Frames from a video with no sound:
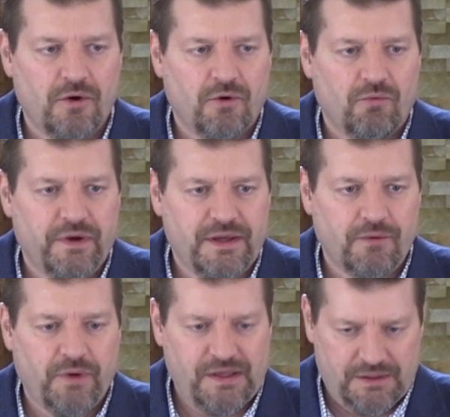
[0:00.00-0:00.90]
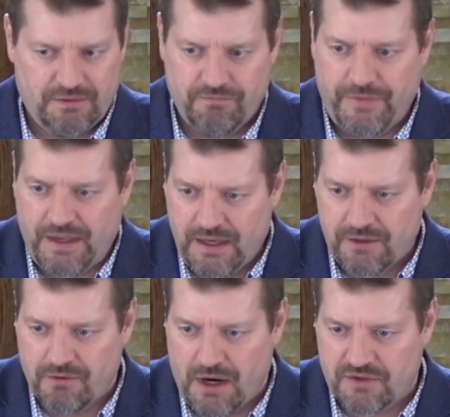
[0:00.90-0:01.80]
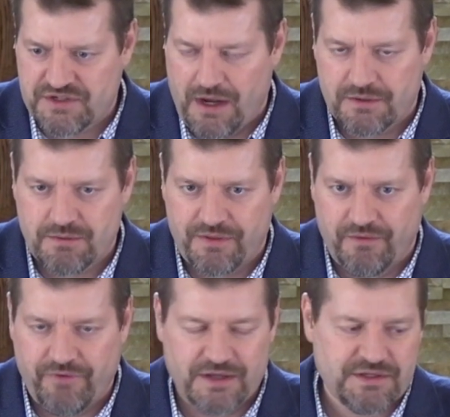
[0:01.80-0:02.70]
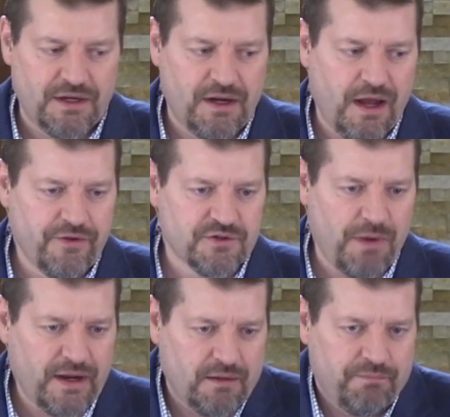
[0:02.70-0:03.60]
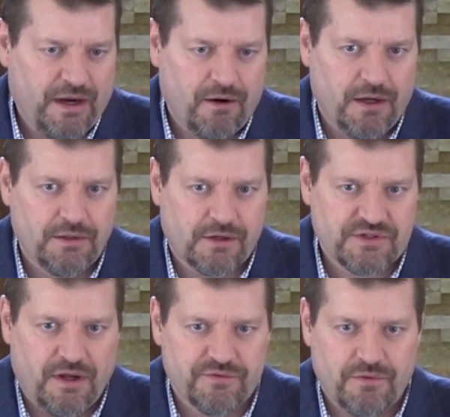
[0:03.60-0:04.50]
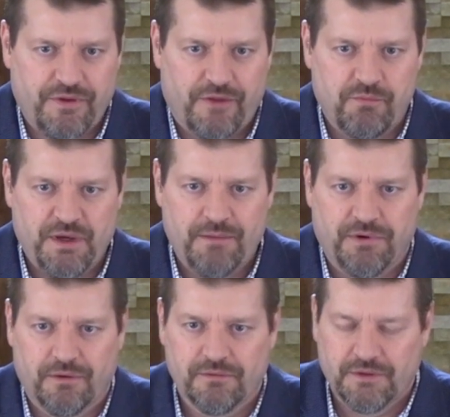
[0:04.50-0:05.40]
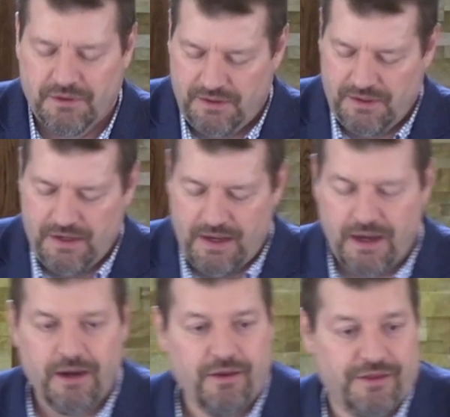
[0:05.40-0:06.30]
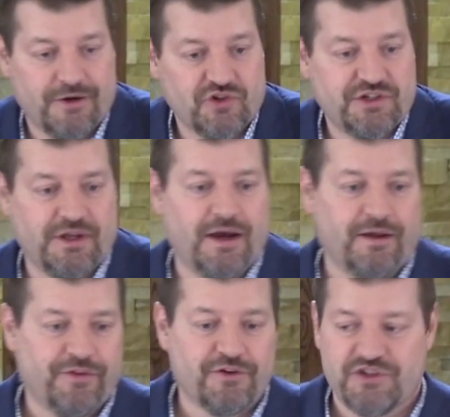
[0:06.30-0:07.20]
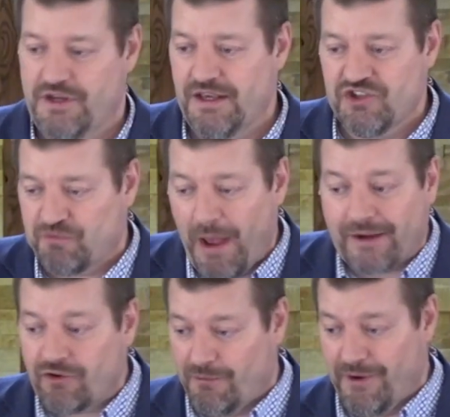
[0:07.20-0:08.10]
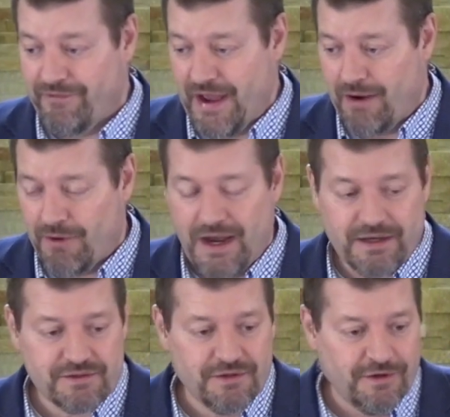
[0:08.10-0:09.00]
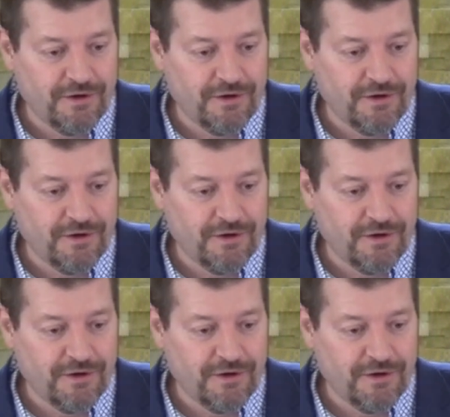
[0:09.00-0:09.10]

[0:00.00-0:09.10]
We can, we can hinder ourselves with investing in others by comparing ourselves with other people. And uh, there's, uh, there's each spectrum of that, right?